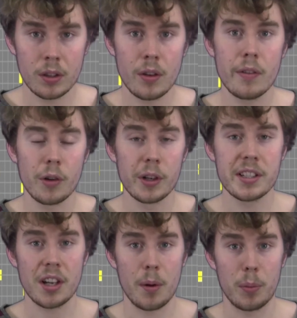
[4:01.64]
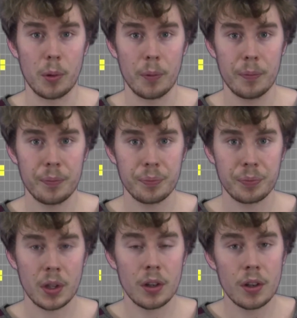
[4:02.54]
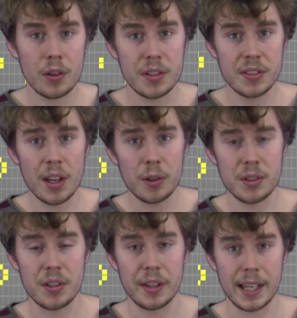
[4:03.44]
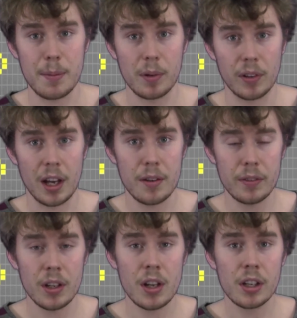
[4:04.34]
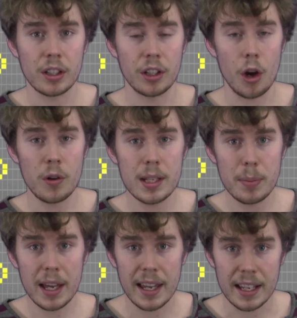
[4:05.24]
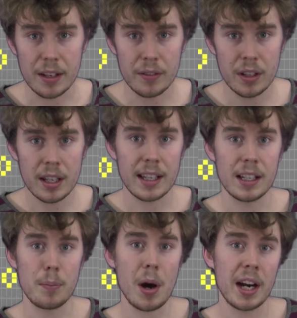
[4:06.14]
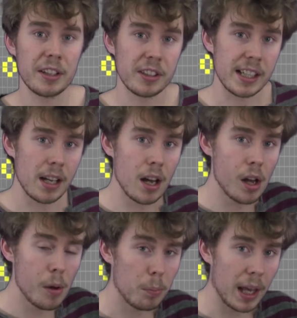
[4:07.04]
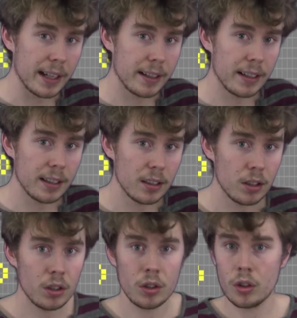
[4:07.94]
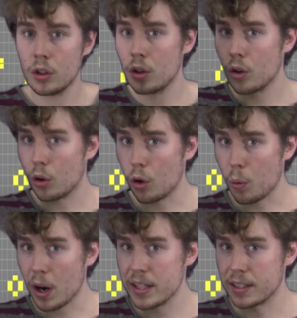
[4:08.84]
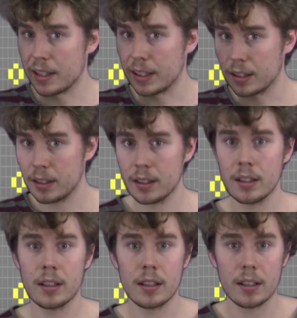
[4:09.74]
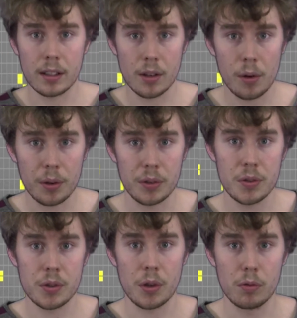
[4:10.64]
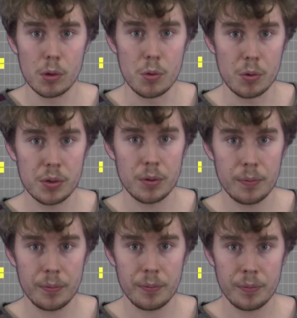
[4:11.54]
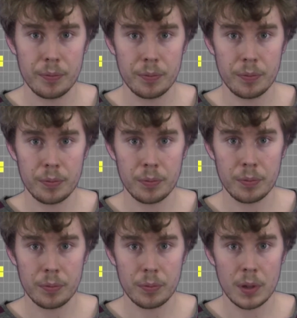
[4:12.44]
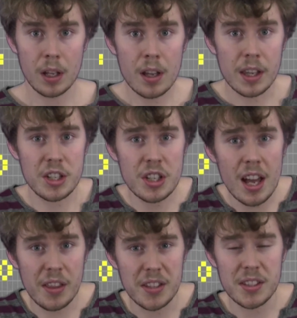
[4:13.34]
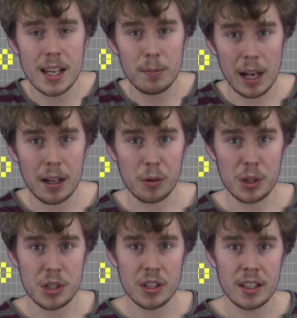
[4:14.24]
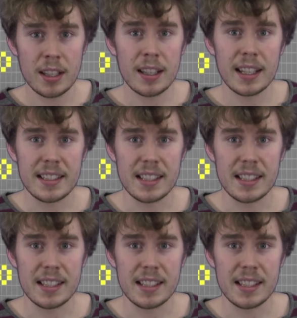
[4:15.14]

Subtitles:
For example, the cells in the Game of Lyf can only behave in a binary blackening or whitening in accordance to the rules. They share the same language. It